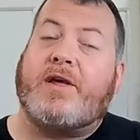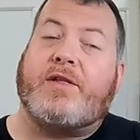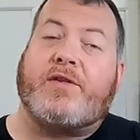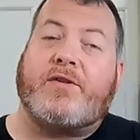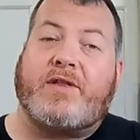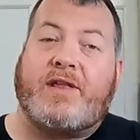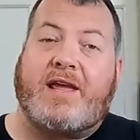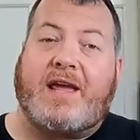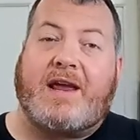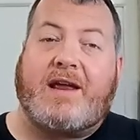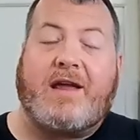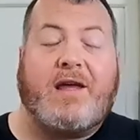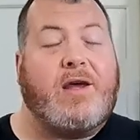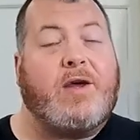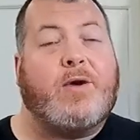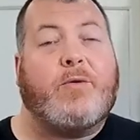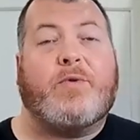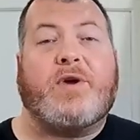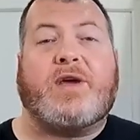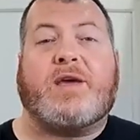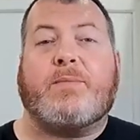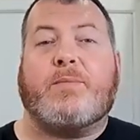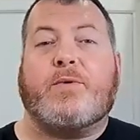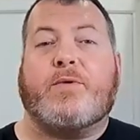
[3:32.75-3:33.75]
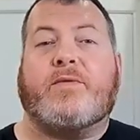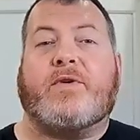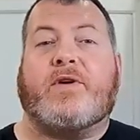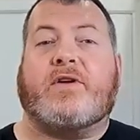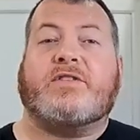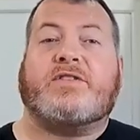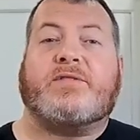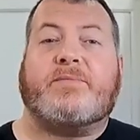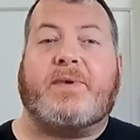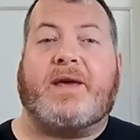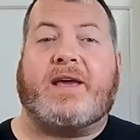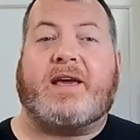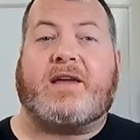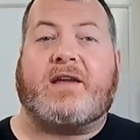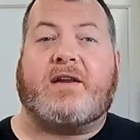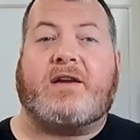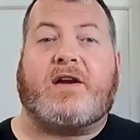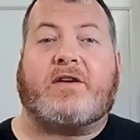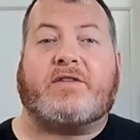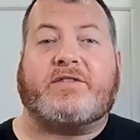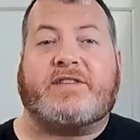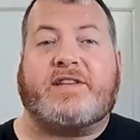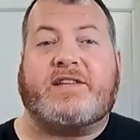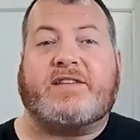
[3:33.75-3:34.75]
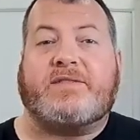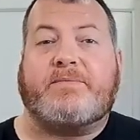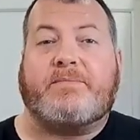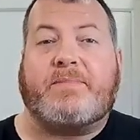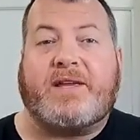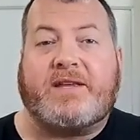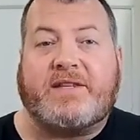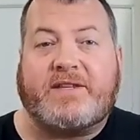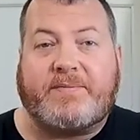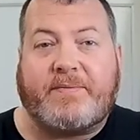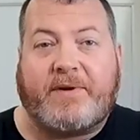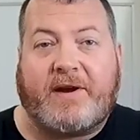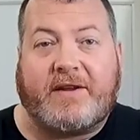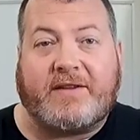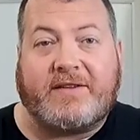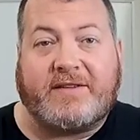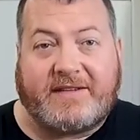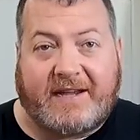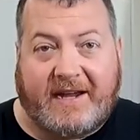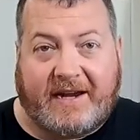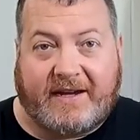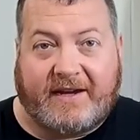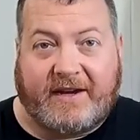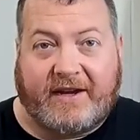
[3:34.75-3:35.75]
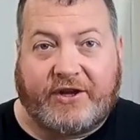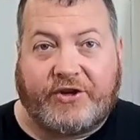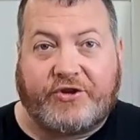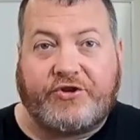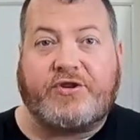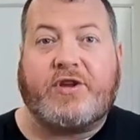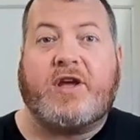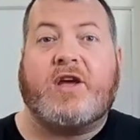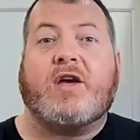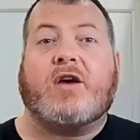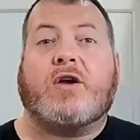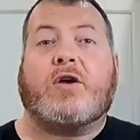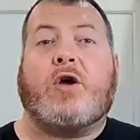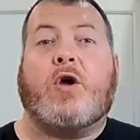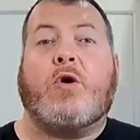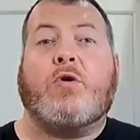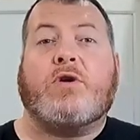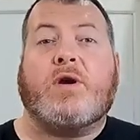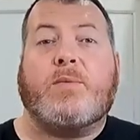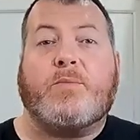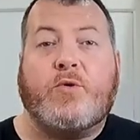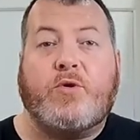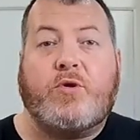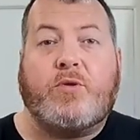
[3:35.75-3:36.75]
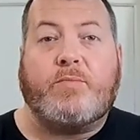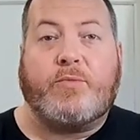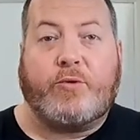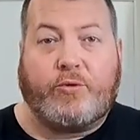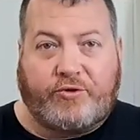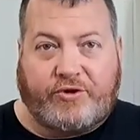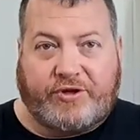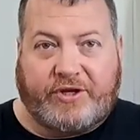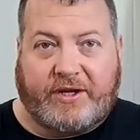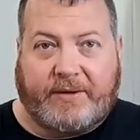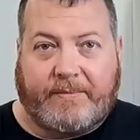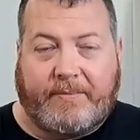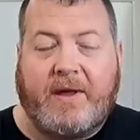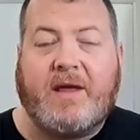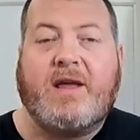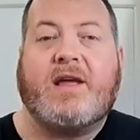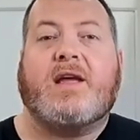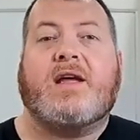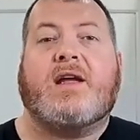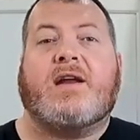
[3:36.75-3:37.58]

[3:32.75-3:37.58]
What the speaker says: But other than that, we can move on to making our seasoned bean sprouts side dish, Kongnamool Muchim.